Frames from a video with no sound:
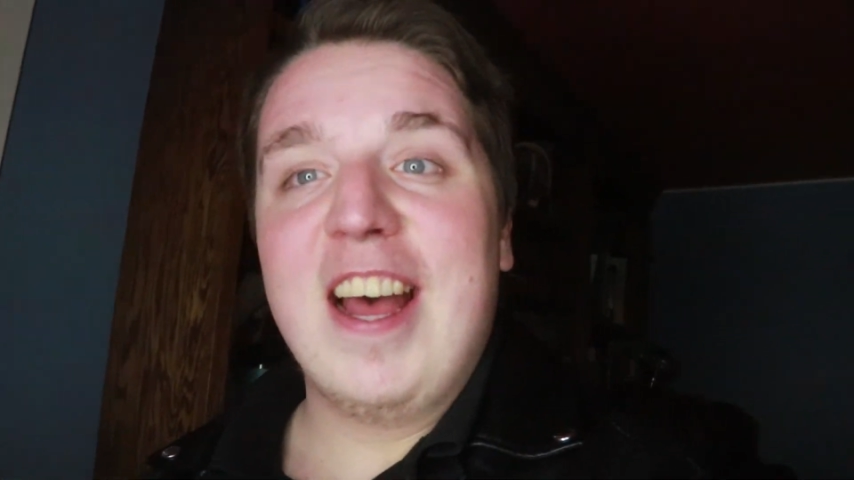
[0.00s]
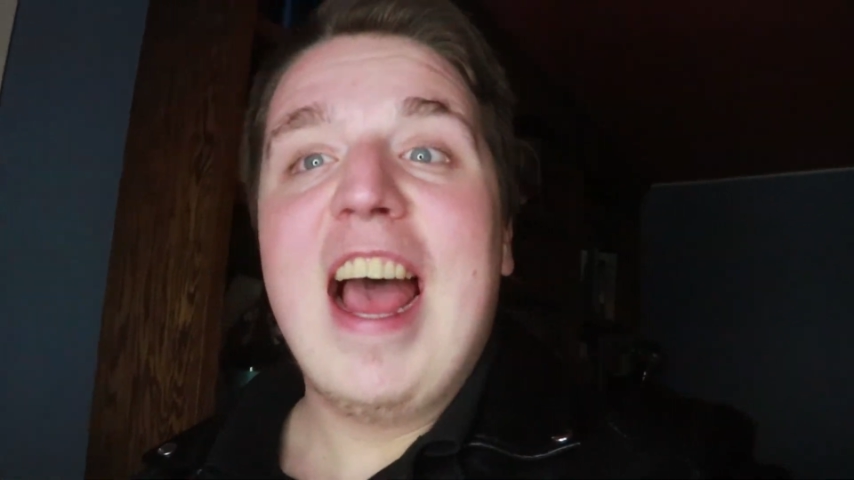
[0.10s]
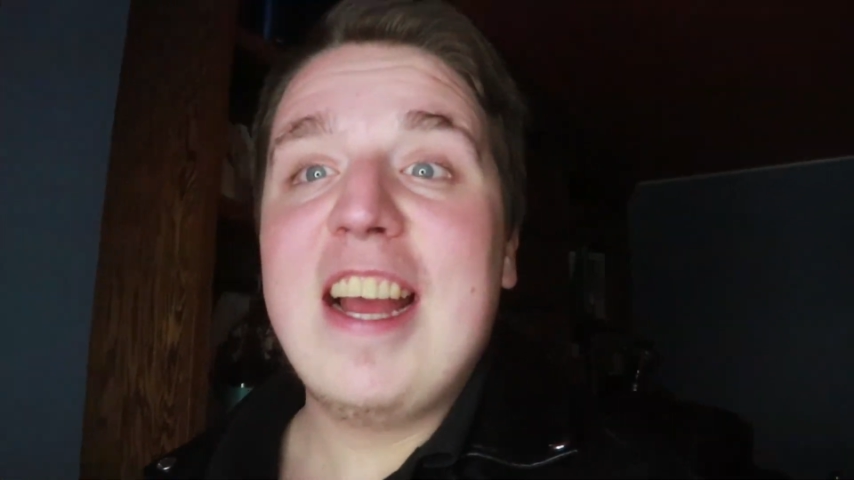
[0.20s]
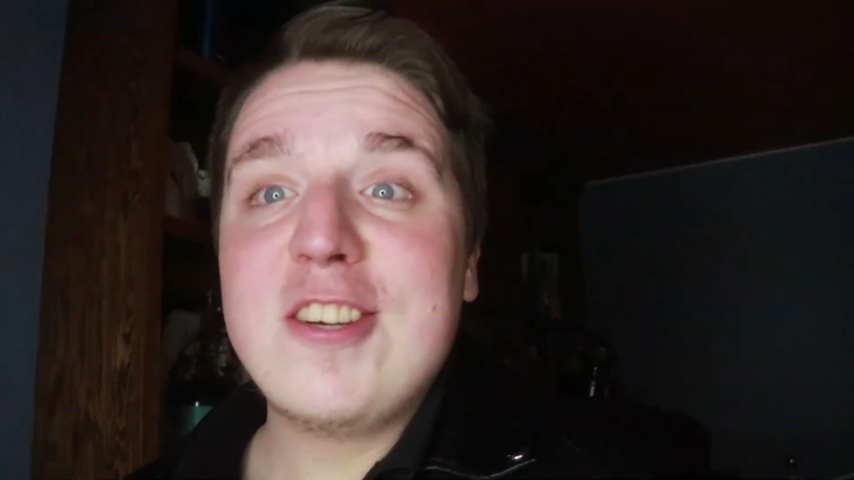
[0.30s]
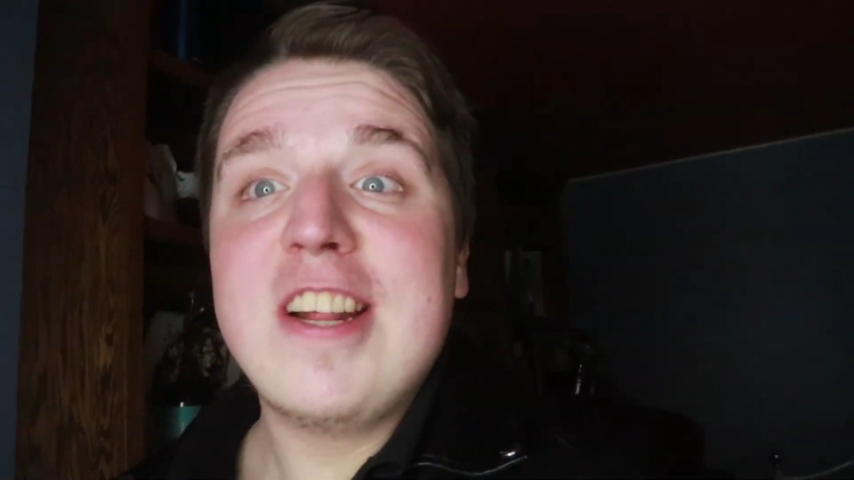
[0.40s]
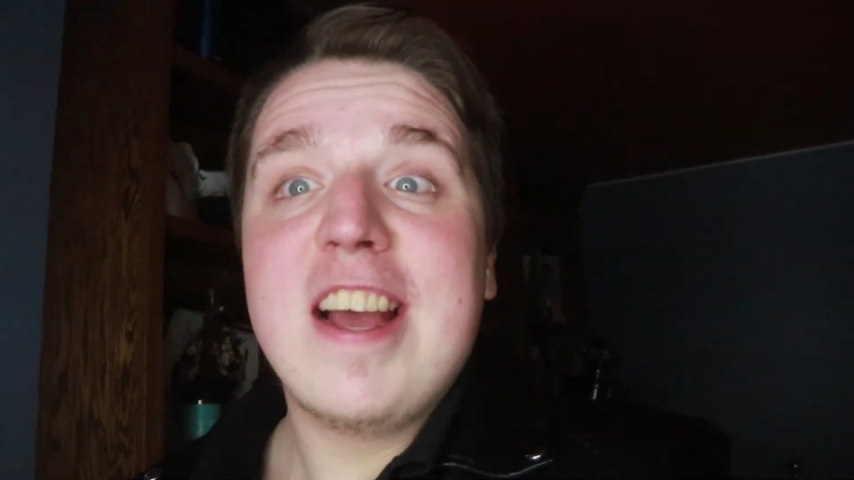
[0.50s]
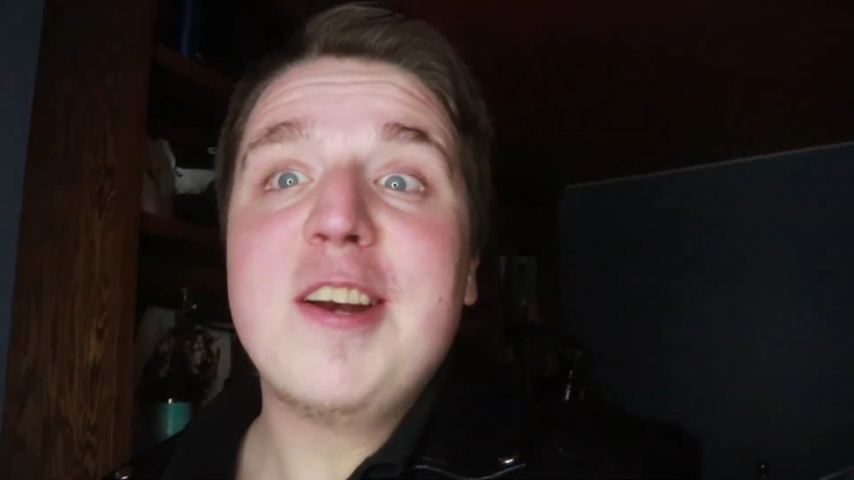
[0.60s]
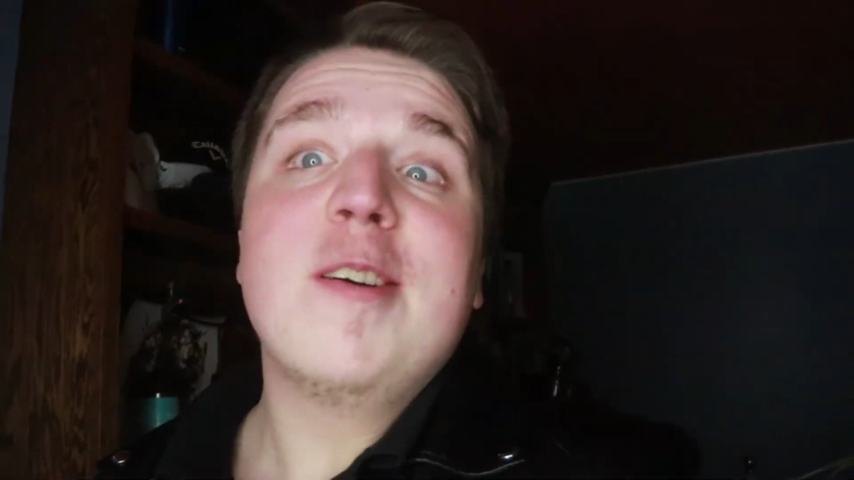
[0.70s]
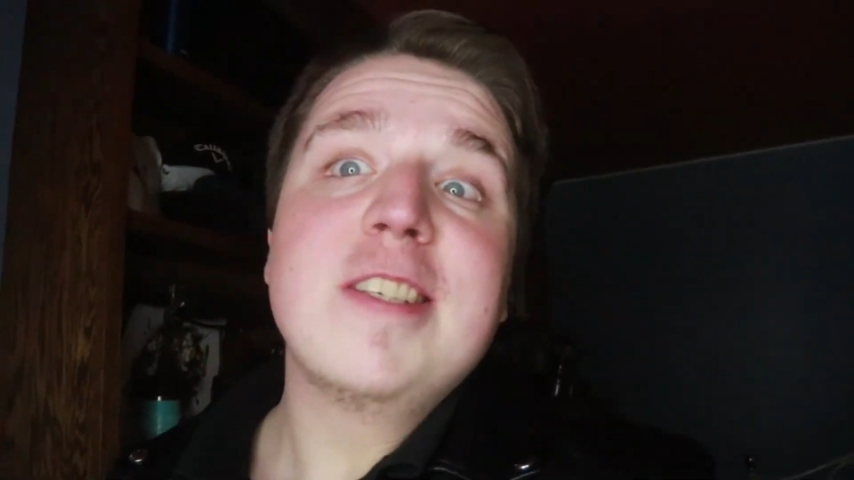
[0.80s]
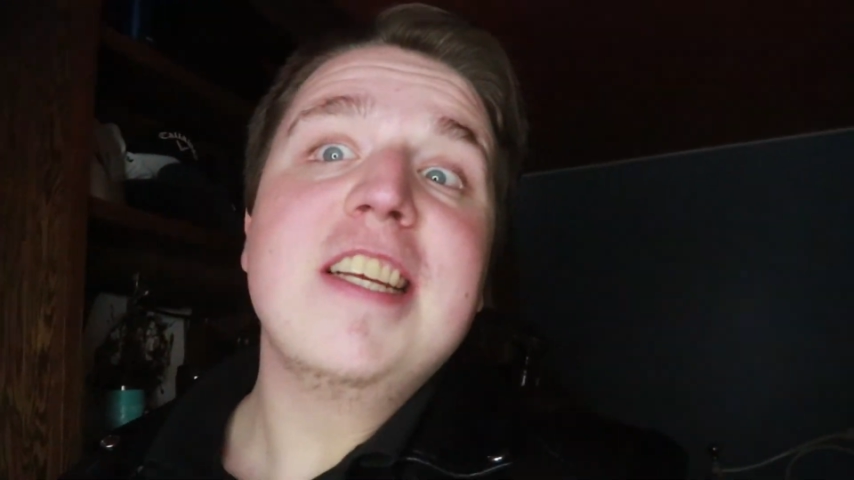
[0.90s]
hashtag
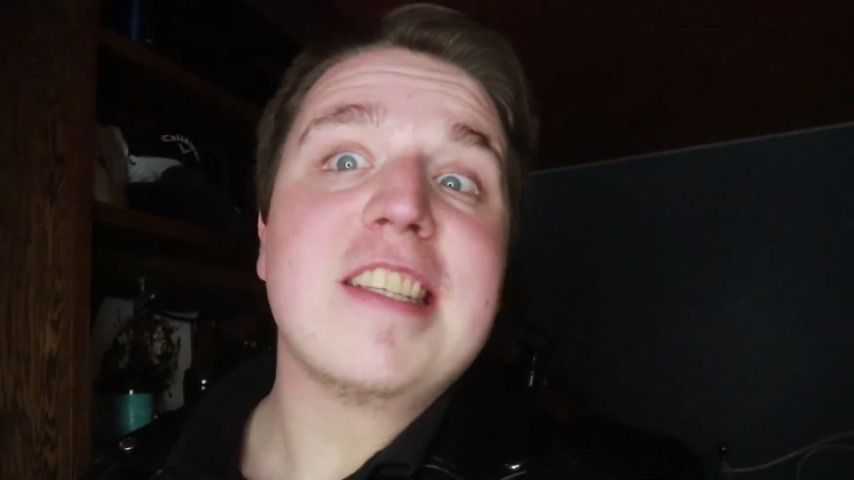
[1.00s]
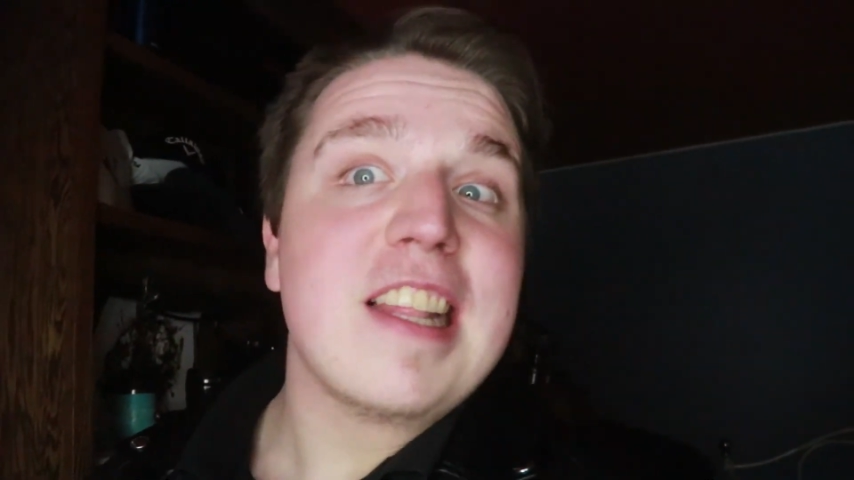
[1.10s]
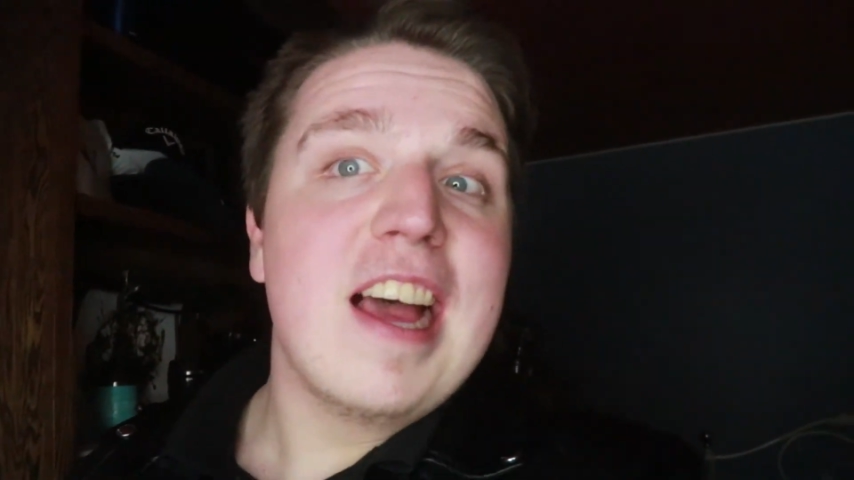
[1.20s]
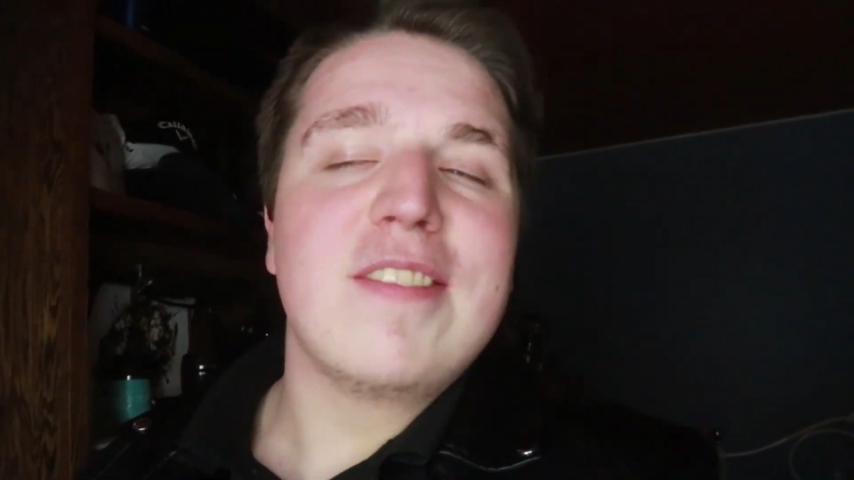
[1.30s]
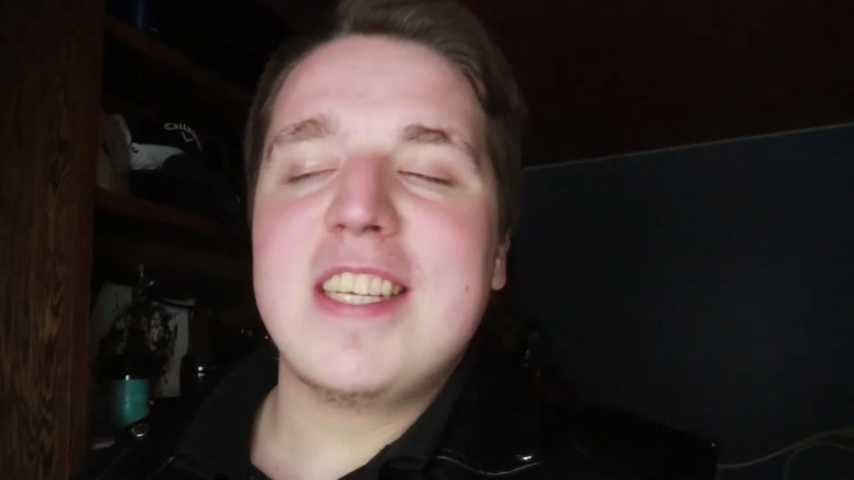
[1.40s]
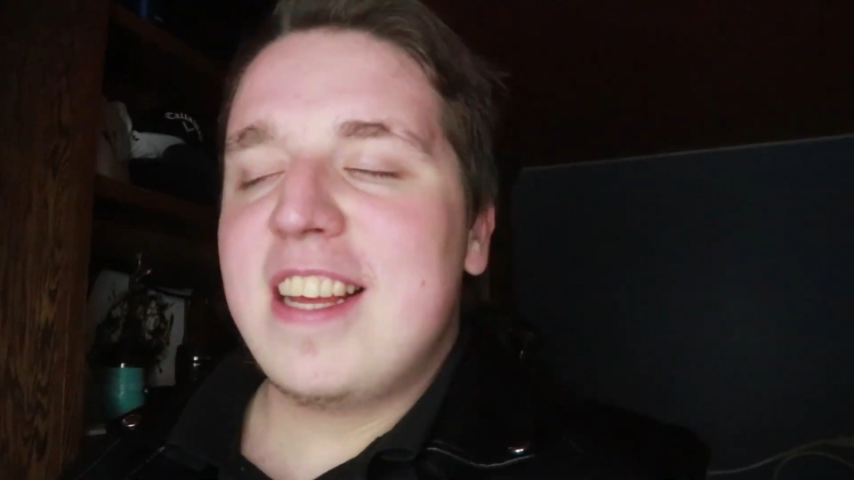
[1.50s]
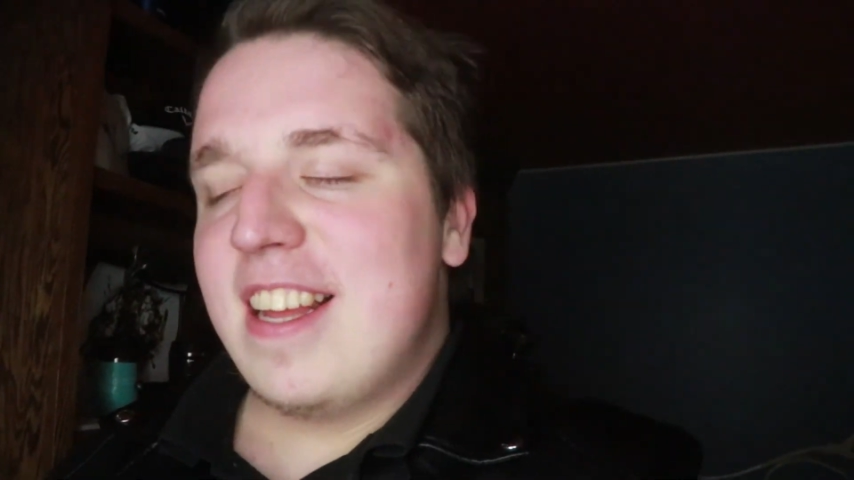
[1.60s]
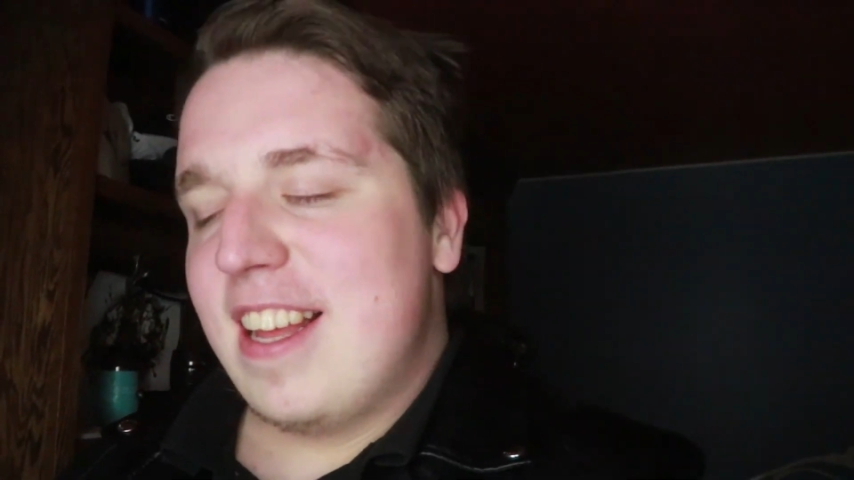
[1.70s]
no seats left.